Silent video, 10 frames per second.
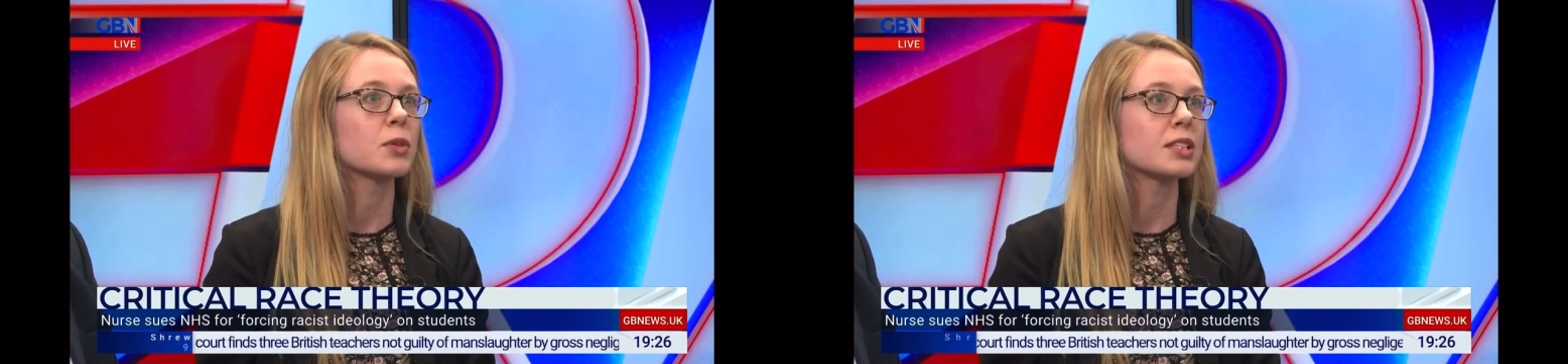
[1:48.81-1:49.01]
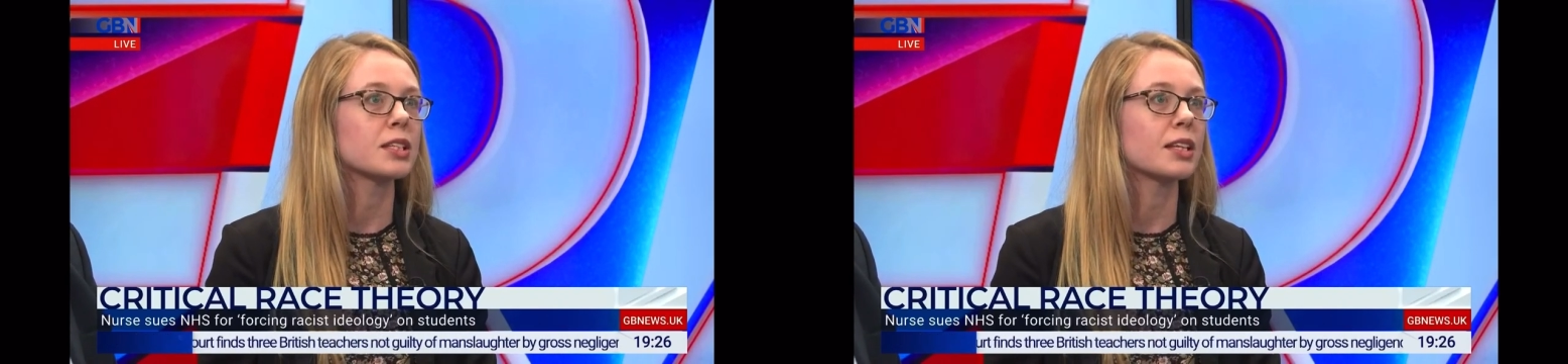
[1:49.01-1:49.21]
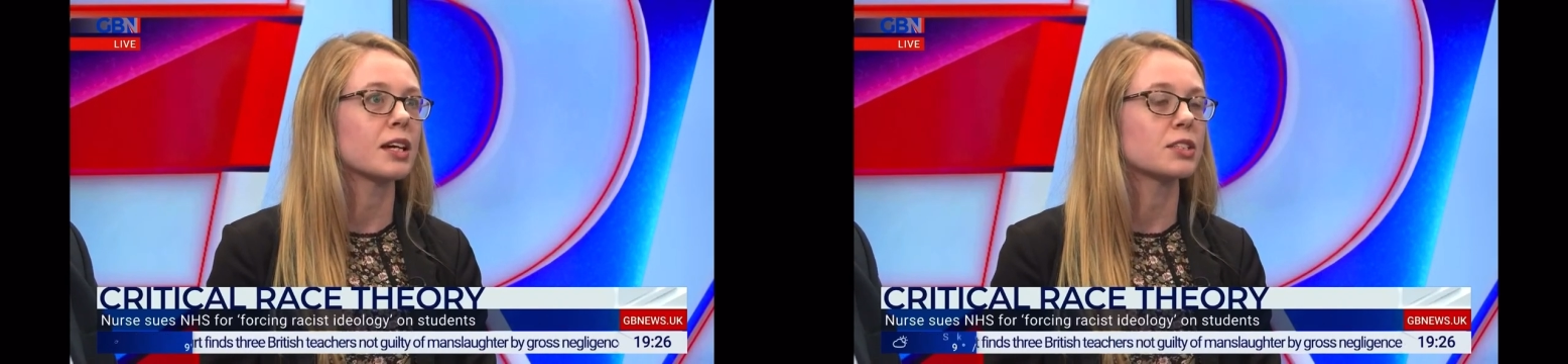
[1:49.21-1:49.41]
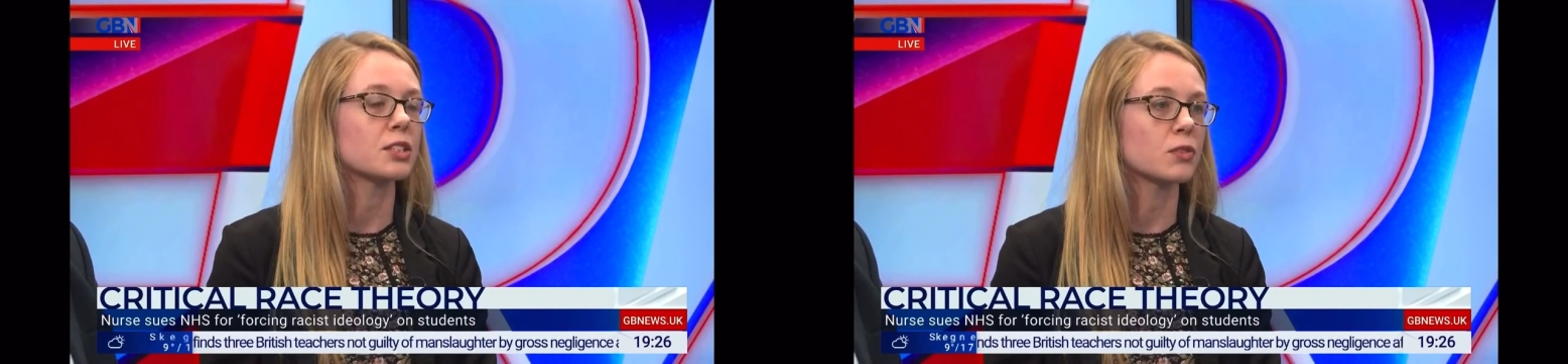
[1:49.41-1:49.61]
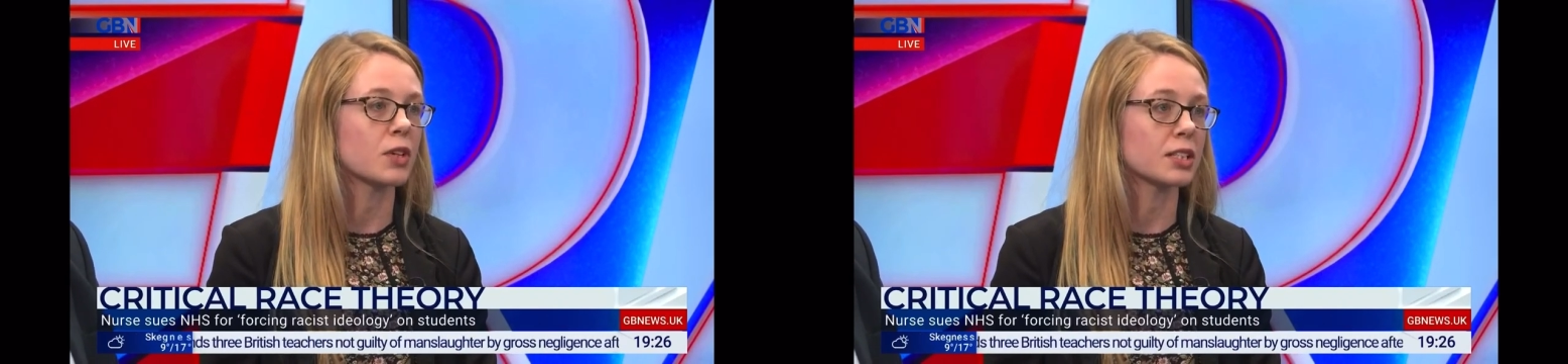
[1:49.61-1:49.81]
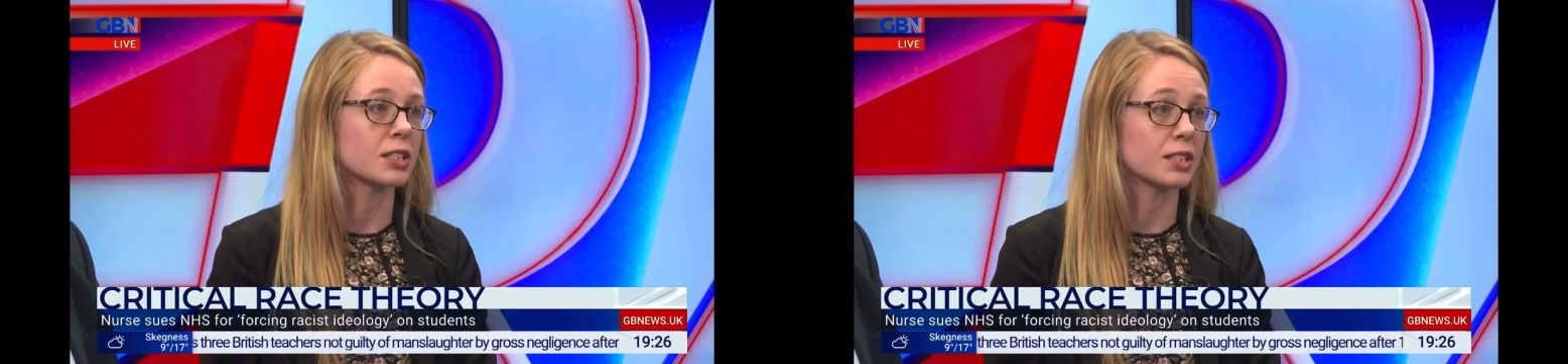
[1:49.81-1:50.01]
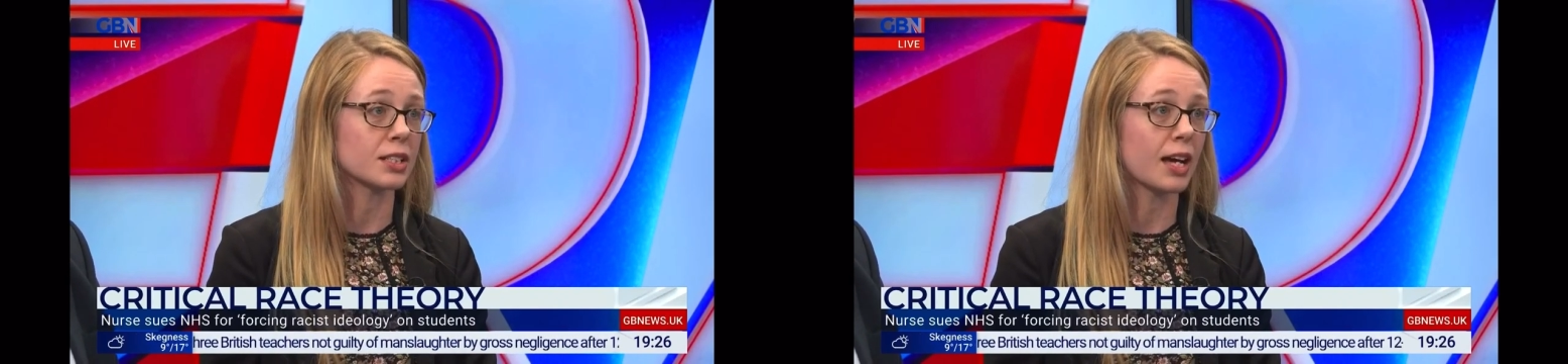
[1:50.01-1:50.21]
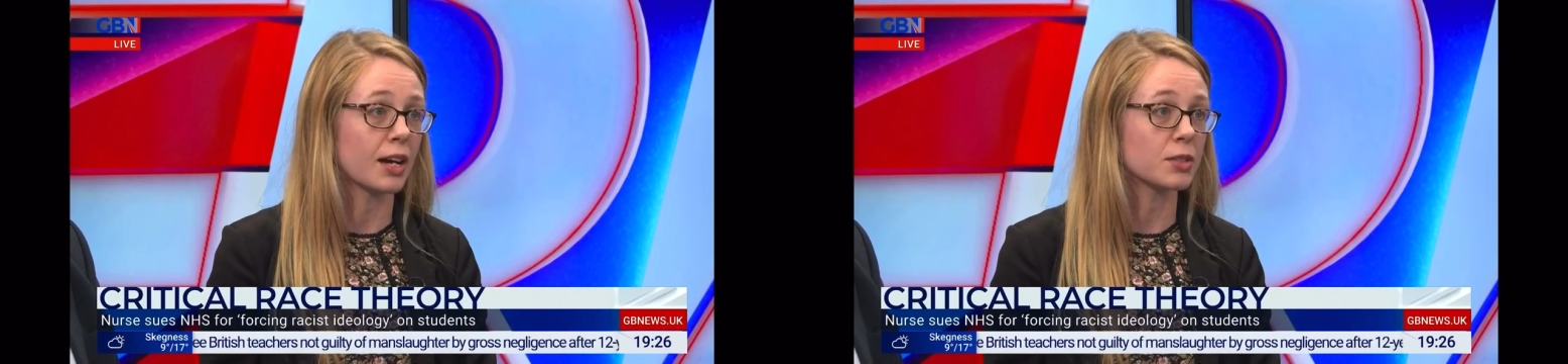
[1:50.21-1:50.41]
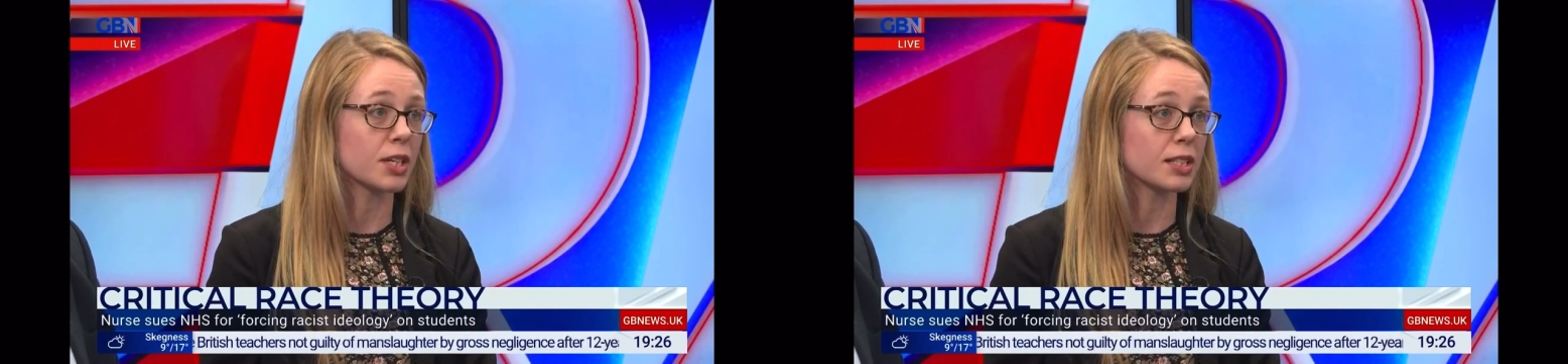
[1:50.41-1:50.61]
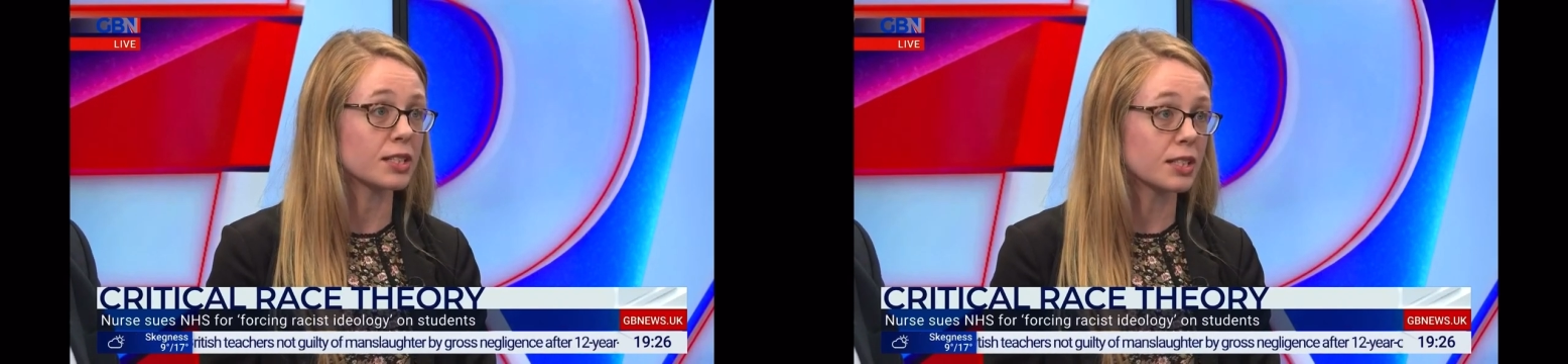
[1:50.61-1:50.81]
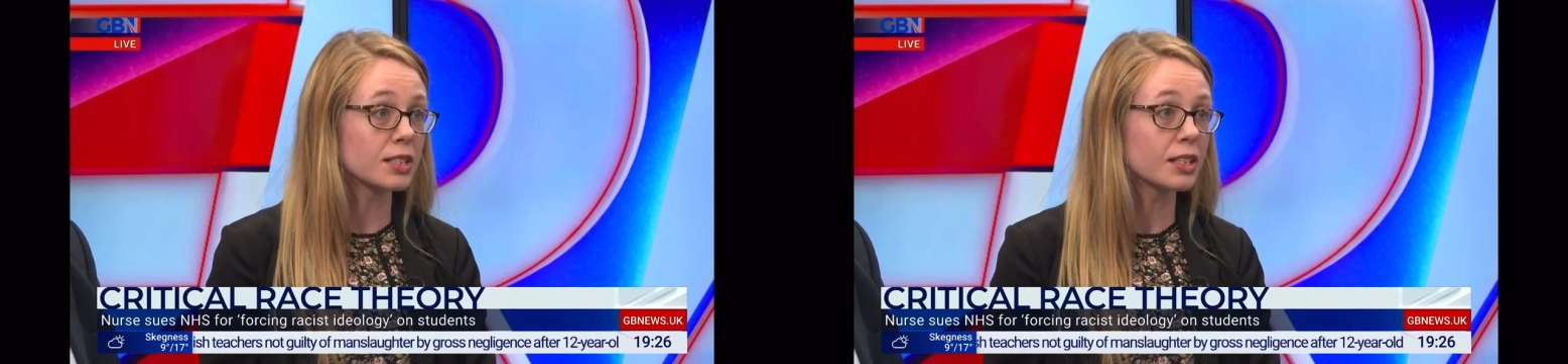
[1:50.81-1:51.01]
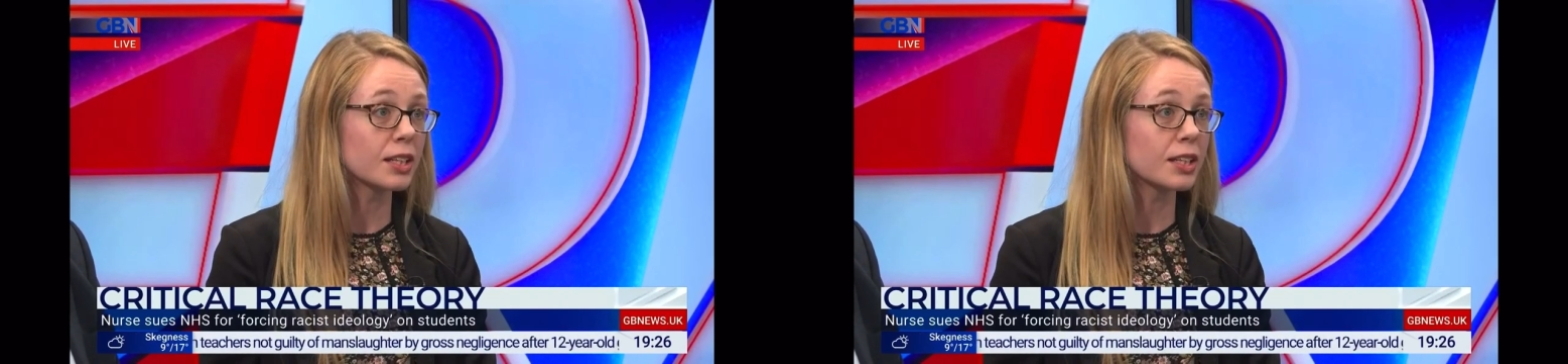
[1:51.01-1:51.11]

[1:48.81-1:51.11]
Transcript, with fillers: we see that as discredited and outdated.